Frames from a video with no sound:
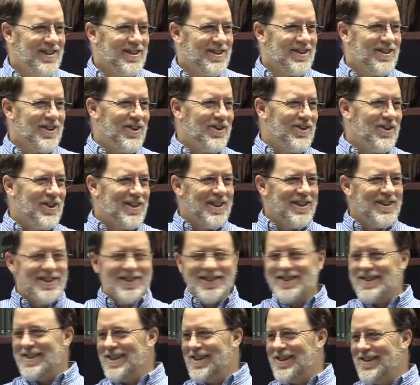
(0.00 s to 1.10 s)
So you
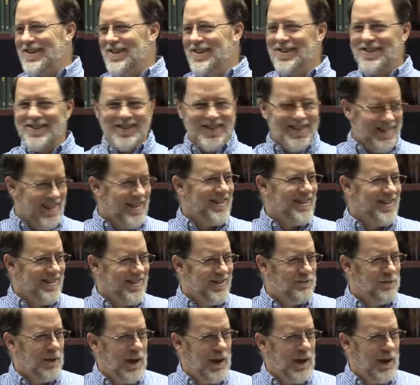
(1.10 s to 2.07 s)
consider that